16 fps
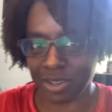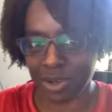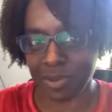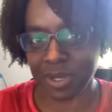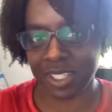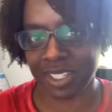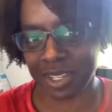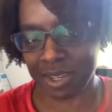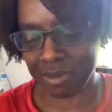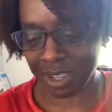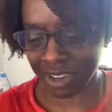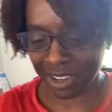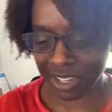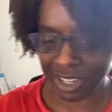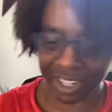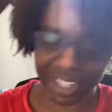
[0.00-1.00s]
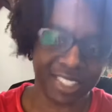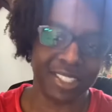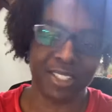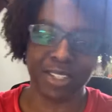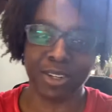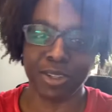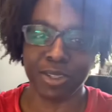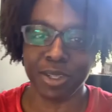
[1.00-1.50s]
nobody's going to be on here because
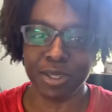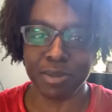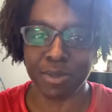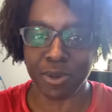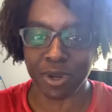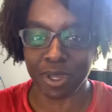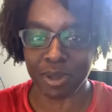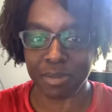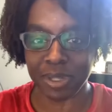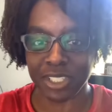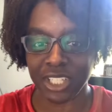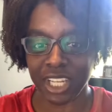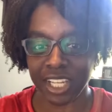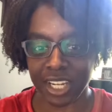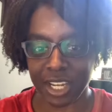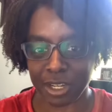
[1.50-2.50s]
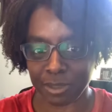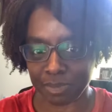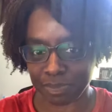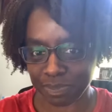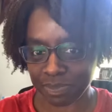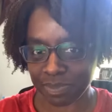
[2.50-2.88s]
it's early in the morning, but check it out.